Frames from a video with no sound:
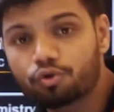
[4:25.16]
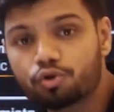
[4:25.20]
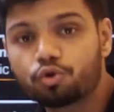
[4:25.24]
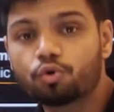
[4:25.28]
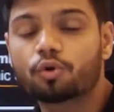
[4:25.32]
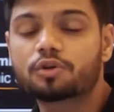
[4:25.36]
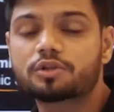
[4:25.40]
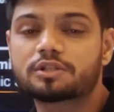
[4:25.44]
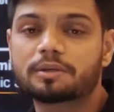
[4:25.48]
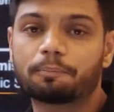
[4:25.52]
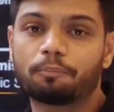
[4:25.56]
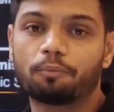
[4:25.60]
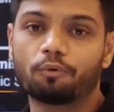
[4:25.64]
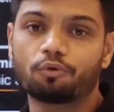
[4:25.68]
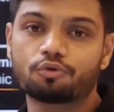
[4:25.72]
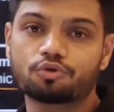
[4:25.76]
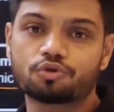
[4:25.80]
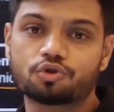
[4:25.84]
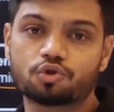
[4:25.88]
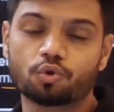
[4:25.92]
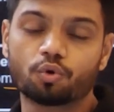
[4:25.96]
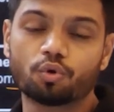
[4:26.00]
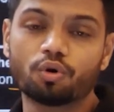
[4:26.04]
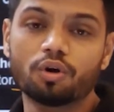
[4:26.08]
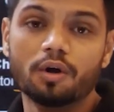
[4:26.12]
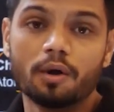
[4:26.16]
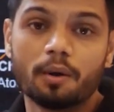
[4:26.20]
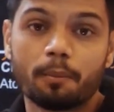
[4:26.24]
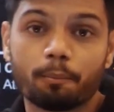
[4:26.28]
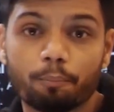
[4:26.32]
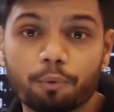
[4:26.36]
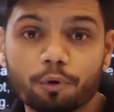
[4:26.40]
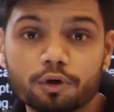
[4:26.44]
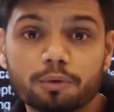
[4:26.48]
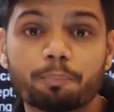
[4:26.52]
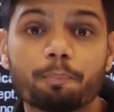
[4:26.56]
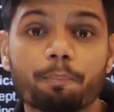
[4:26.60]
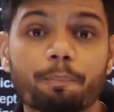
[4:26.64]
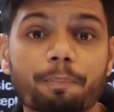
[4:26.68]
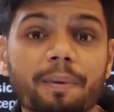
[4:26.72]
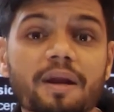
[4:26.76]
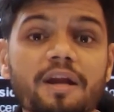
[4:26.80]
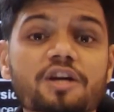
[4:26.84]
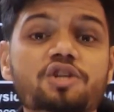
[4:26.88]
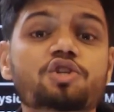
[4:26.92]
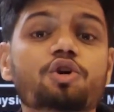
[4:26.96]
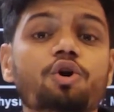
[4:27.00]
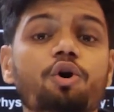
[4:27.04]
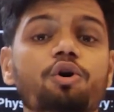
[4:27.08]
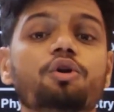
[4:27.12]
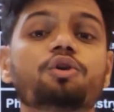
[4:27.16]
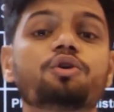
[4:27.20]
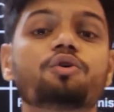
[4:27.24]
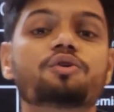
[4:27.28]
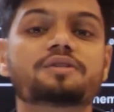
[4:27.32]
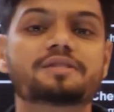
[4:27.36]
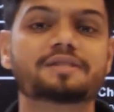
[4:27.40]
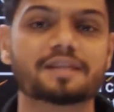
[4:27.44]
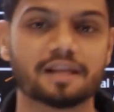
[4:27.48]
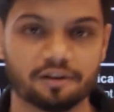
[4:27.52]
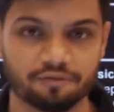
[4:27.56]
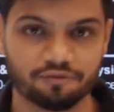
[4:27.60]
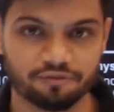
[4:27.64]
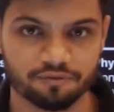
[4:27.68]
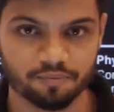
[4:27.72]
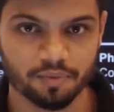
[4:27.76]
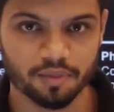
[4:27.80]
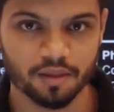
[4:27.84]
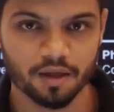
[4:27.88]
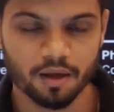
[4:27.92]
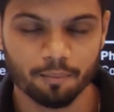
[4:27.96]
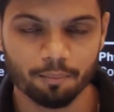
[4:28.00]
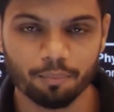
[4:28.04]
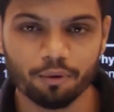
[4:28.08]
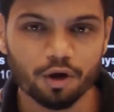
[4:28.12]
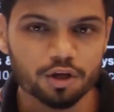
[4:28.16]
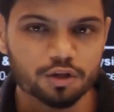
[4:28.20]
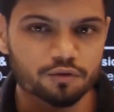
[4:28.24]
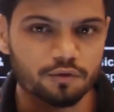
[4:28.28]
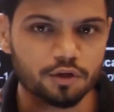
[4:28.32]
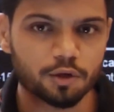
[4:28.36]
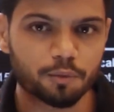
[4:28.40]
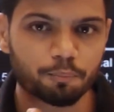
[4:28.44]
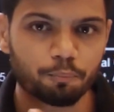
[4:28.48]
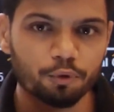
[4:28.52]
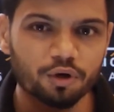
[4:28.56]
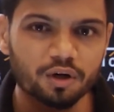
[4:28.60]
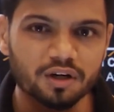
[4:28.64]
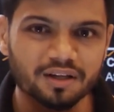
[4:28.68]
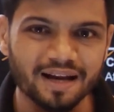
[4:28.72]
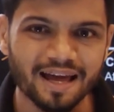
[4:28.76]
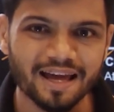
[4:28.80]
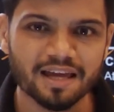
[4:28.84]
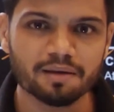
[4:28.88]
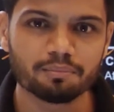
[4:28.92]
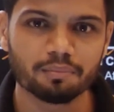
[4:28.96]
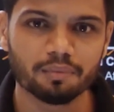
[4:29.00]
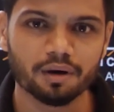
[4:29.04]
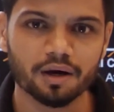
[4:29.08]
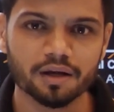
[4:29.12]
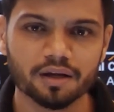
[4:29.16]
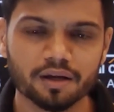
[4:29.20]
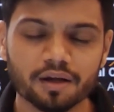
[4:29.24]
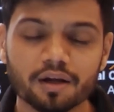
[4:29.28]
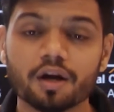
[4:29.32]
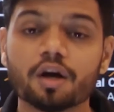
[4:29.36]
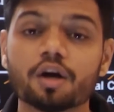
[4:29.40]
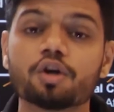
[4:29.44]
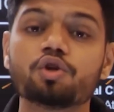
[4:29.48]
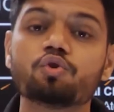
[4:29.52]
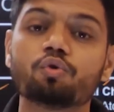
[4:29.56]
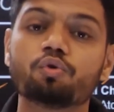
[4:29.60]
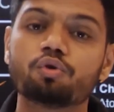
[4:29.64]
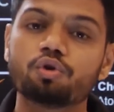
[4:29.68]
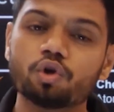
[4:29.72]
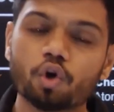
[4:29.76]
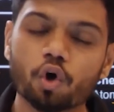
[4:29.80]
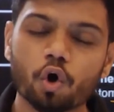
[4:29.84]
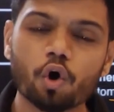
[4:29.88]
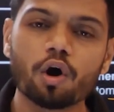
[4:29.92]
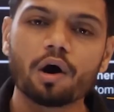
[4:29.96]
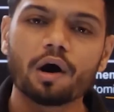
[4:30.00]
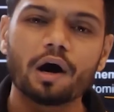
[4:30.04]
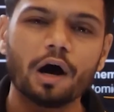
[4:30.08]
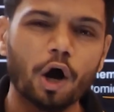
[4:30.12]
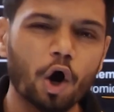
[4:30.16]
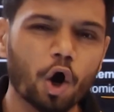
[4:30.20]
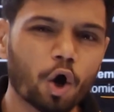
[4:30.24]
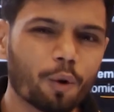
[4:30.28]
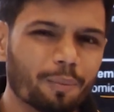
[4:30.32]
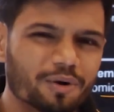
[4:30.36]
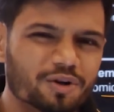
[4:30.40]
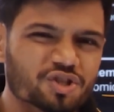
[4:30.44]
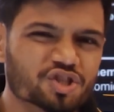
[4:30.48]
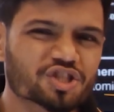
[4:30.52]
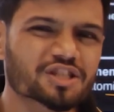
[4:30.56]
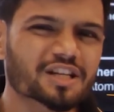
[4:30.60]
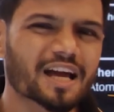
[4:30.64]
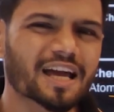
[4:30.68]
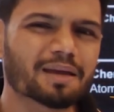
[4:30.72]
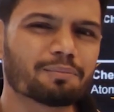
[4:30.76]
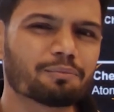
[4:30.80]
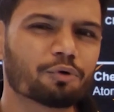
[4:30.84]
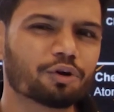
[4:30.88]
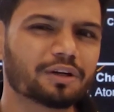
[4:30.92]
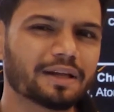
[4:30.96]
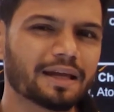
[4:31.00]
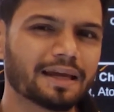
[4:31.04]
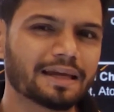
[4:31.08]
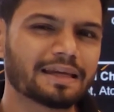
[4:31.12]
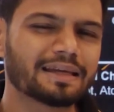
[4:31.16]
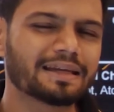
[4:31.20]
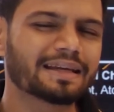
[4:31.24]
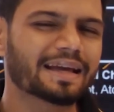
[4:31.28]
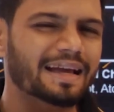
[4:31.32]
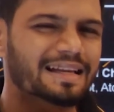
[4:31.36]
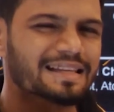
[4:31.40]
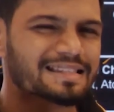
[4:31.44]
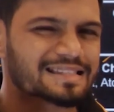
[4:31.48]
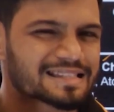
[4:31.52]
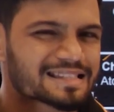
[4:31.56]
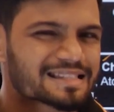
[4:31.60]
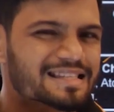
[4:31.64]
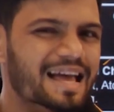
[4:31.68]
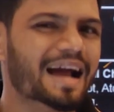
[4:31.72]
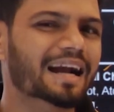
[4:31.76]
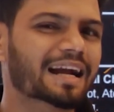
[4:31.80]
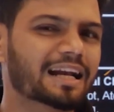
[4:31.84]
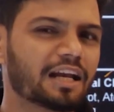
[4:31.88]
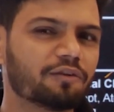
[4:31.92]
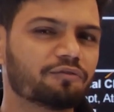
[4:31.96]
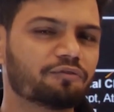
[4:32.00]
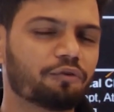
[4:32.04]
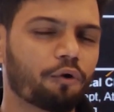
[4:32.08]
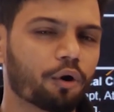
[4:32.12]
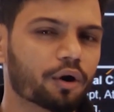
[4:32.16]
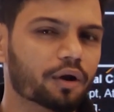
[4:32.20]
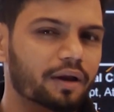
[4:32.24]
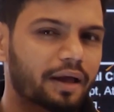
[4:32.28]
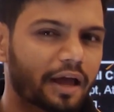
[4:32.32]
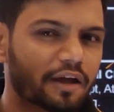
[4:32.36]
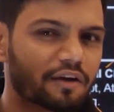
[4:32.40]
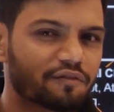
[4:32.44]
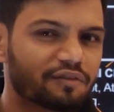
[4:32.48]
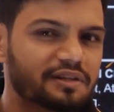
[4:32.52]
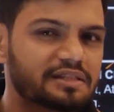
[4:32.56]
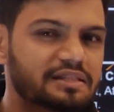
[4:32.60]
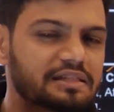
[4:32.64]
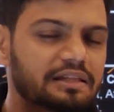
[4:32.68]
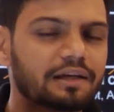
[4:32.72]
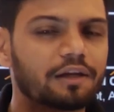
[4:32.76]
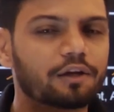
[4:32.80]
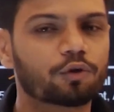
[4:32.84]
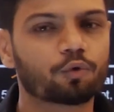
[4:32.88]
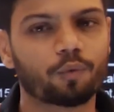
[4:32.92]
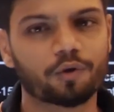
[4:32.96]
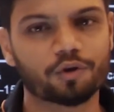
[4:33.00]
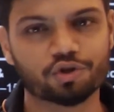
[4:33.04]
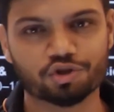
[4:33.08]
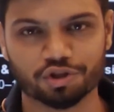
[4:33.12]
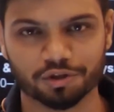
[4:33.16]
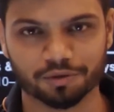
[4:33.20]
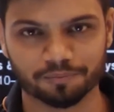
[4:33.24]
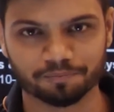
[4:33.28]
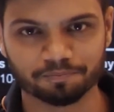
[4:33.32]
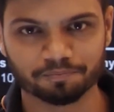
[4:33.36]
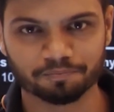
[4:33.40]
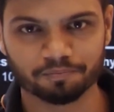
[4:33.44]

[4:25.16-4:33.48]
you're supposed to put pressure on yourself. Because when you put a timer, you know how much time you're taking exactly for every single question.